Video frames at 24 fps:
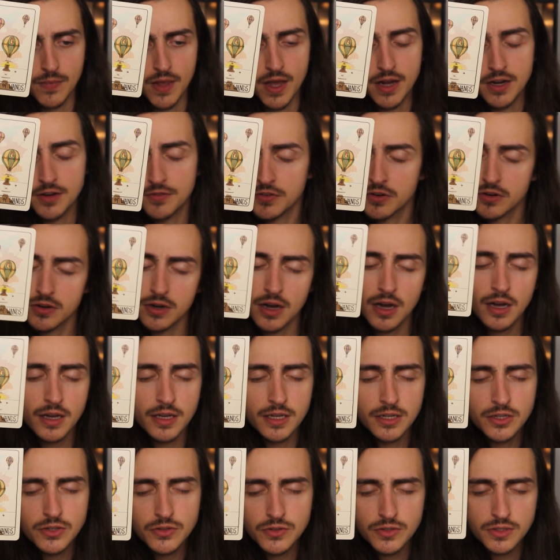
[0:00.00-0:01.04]
And if you're not
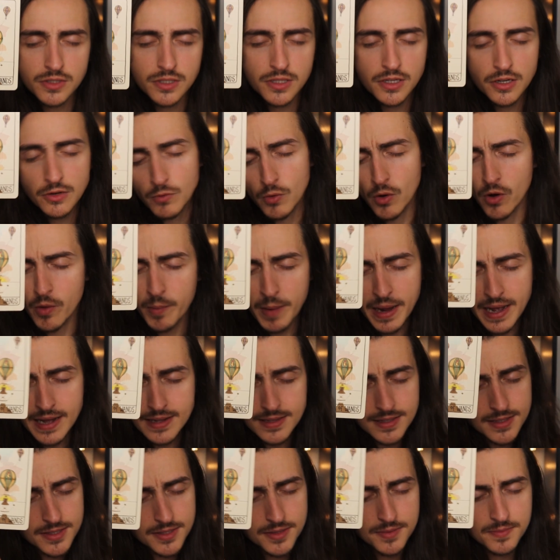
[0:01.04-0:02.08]
interested in
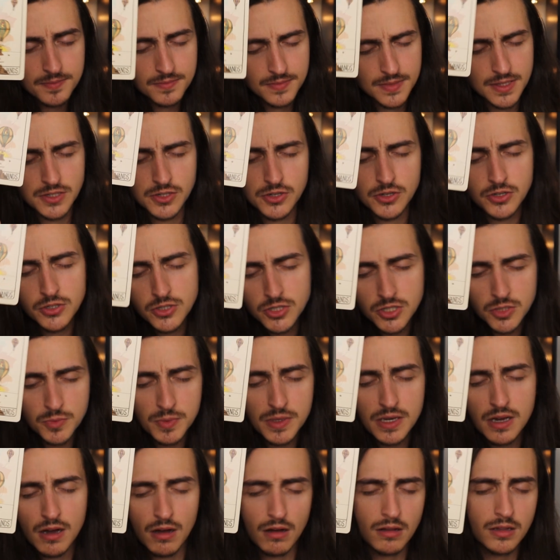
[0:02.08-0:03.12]
romance, this could just
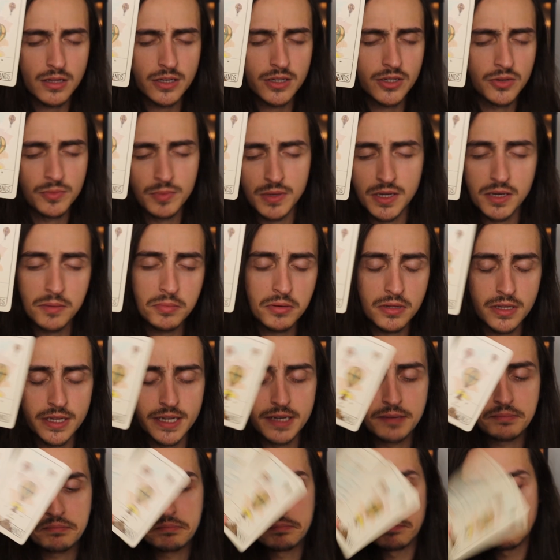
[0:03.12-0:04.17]
be calling your people
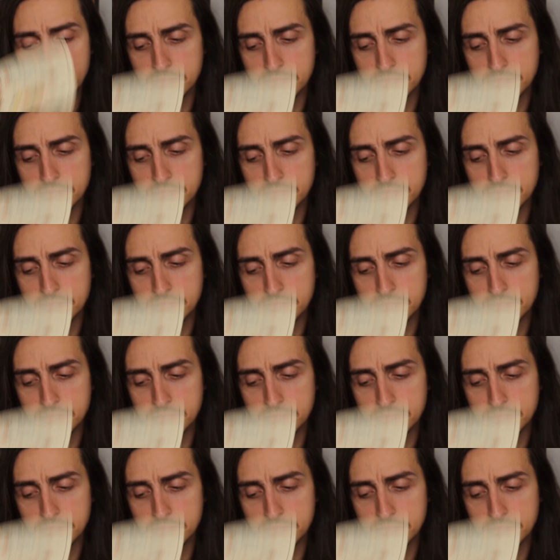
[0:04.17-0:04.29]
in.